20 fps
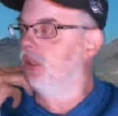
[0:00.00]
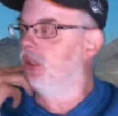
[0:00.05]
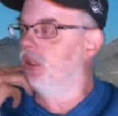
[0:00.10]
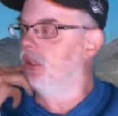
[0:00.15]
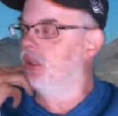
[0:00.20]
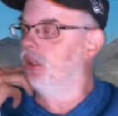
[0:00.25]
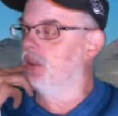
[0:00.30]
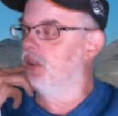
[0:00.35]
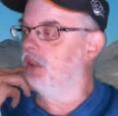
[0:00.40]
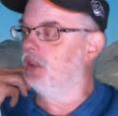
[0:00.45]

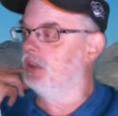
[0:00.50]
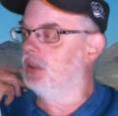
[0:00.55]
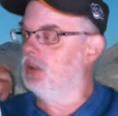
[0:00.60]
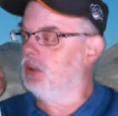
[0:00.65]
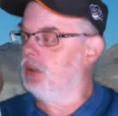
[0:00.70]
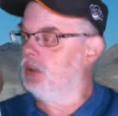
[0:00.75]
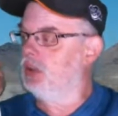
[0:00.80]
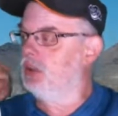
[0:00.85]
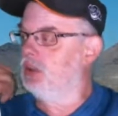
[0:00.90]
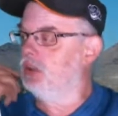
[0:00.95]
And
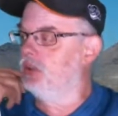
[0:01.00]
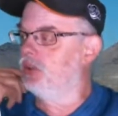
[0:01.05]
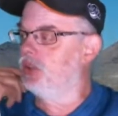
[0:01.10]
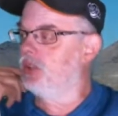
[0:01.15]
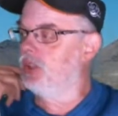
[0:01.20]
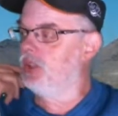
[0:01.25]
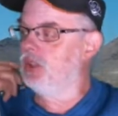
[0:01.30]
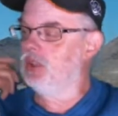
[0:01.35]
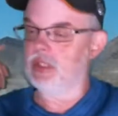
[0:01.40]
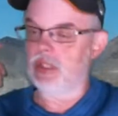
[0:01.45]
Lulu,
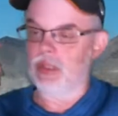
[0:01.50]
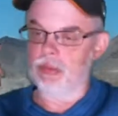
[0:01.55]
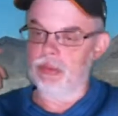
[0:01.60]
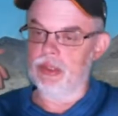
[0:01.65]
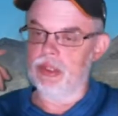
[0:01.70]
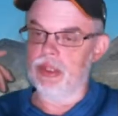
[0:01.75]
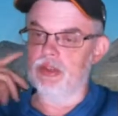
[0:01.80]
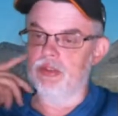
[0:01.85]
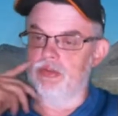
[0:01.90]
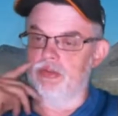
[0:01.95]
she
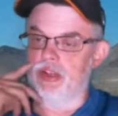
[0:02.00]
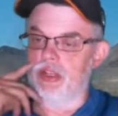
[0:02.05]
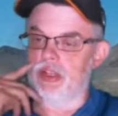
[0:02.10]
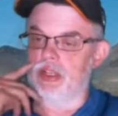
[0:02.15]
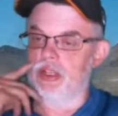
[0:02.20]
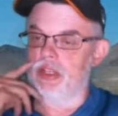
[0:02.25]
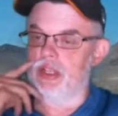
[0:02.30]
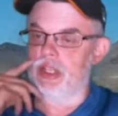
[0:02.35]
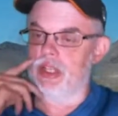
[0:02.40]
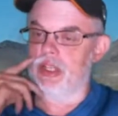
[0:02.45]
come in there,
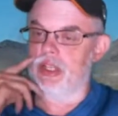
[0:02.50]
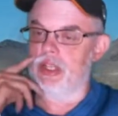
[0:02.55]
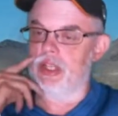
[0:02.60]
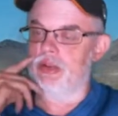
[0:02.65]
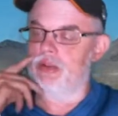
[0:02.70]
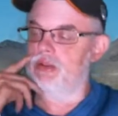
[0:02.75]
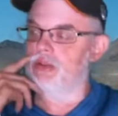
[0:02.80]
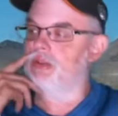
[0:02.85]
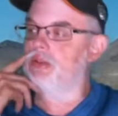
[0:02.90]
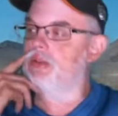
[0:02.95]
finally laid
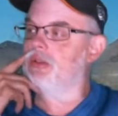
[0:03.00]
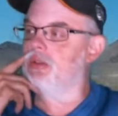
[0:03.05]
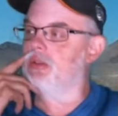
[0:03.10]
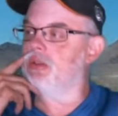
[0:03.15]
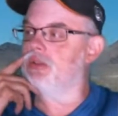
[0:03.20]
down.